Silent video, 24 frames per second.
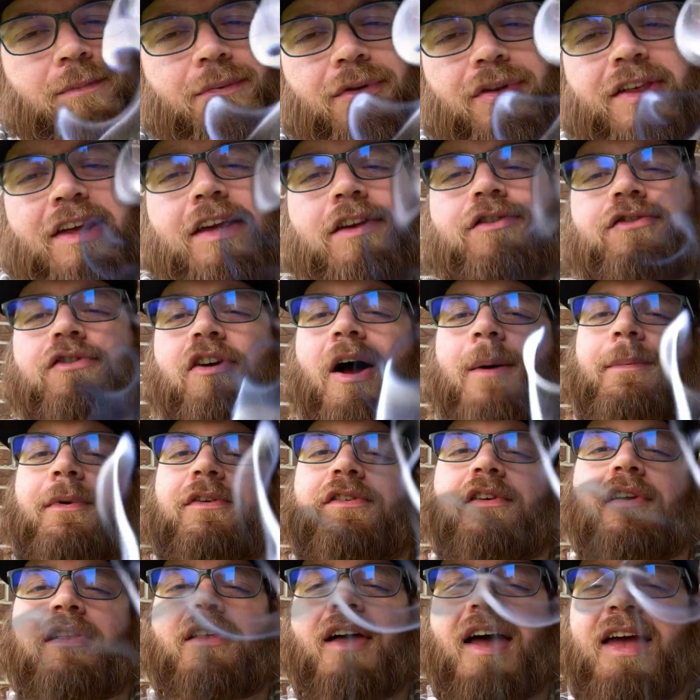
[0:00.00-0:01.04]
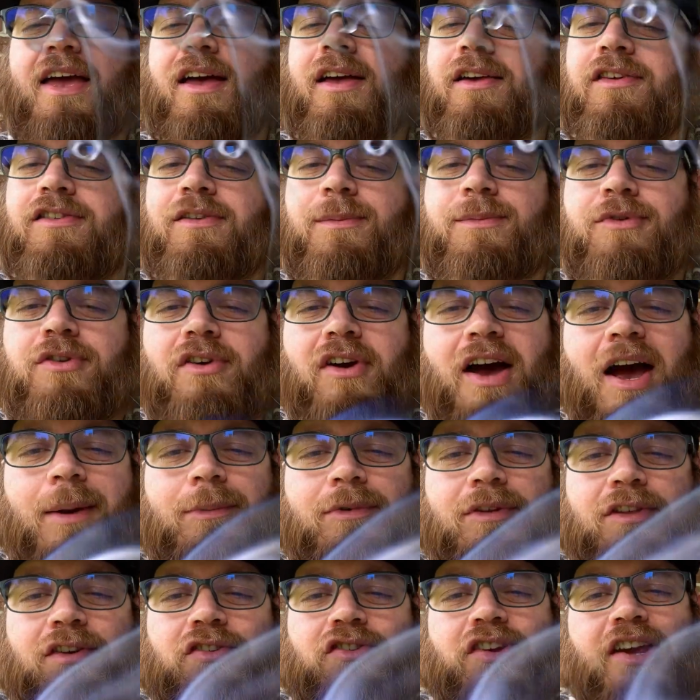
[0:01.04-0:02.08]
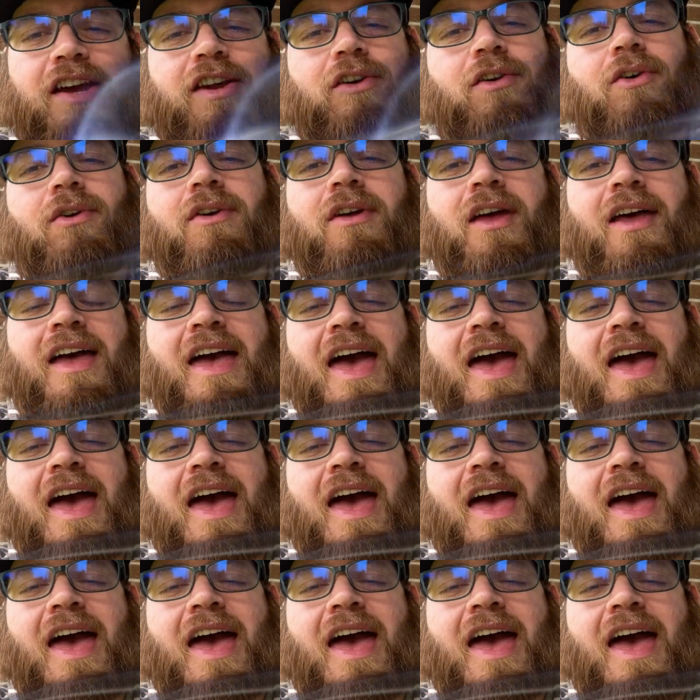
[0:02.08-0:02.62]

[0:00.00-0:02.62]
please drop us a like, subscribe to the channel,